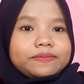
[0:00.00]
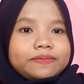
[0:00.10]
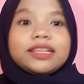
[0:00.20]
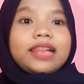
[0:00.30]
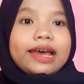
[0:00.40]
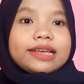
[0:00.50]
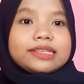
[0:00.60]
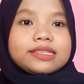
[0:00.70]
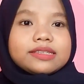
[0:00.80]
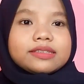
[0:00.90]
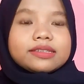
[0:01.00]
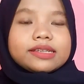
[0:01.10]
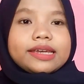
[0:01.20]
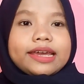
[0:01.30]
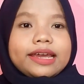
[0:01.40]
And last
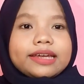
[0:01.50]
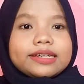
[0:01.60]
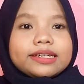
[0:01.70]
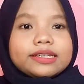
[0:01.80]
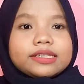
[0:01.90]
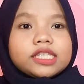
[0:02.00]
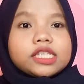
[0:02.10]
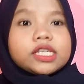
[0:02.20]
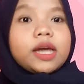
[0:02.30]
is